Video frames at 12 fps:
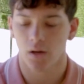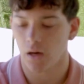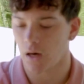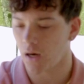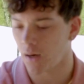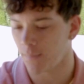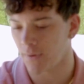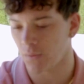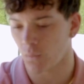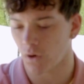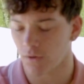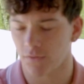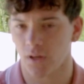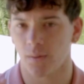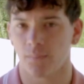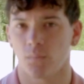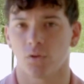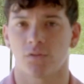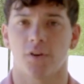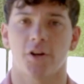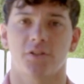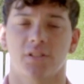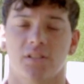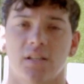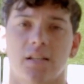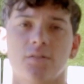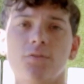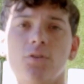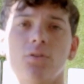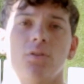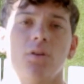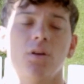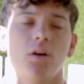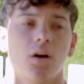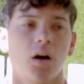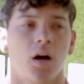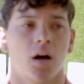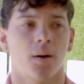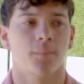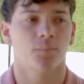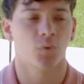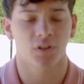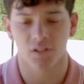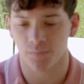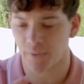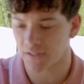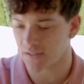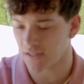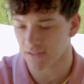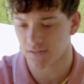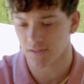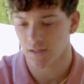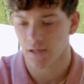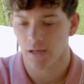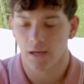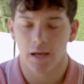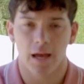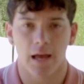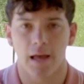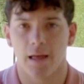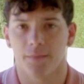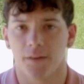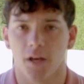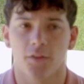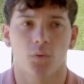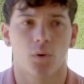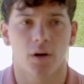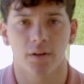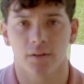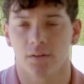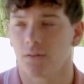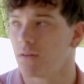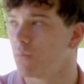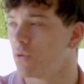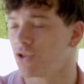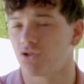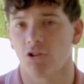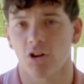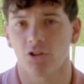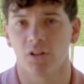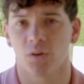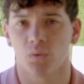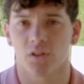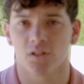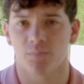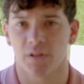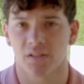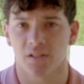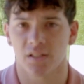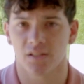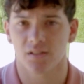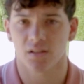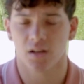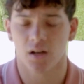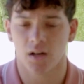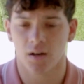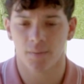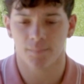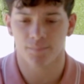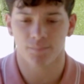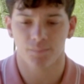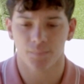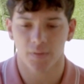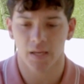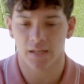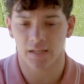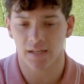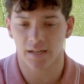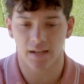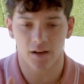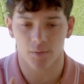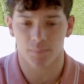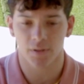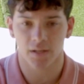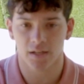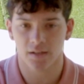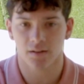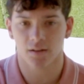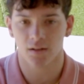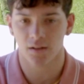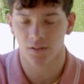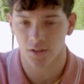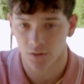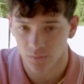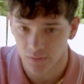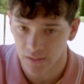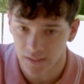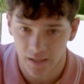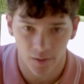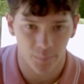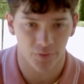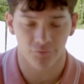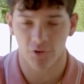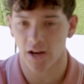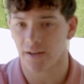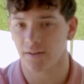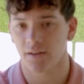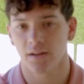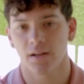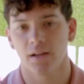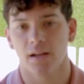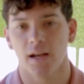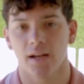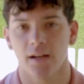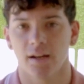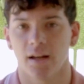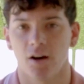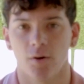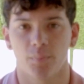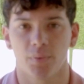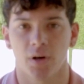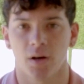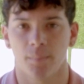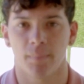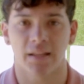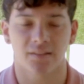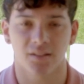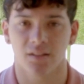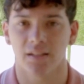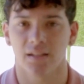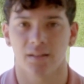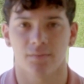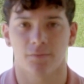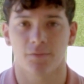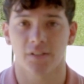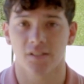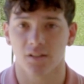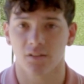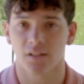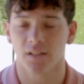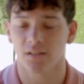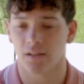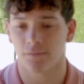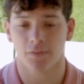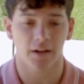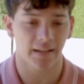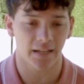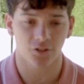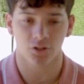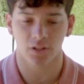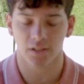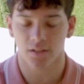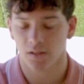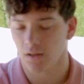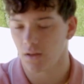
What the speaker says: and one of them was very successful with his business, and the other one was struggling with his business, and he needed help. He needed, he needed help with rent. He needed help mentally and physically and financially